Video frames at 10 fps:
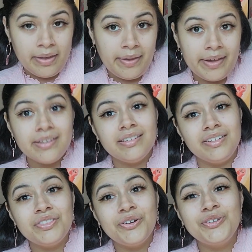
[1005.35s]
And
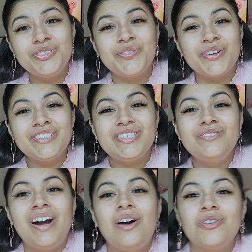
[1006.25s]
in those first 2
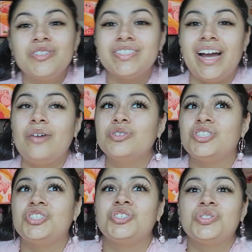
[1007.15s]
hours, I was
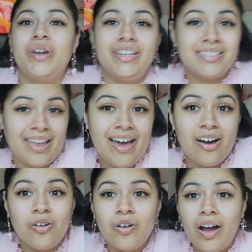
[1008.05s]
stressed
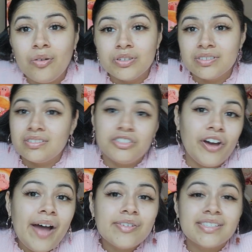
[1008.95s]
out. I was, you know,
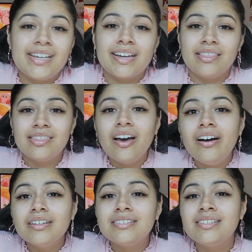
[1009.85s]
having second
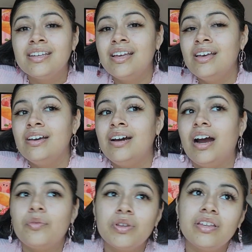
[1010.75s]
thoughts.
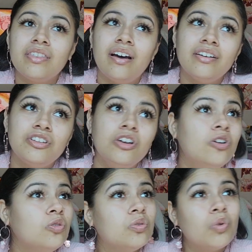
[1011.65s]
I really thought, you
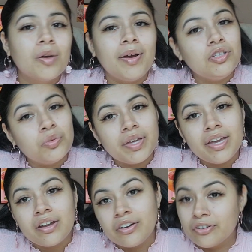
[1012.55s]
know, what am I doing
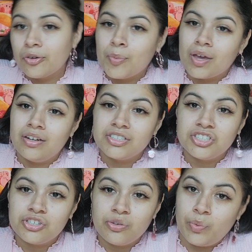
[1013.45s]
here? Oh my gosh,
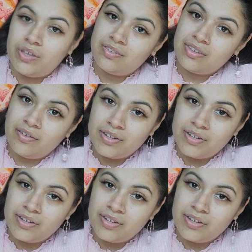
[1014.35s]
this is a waste of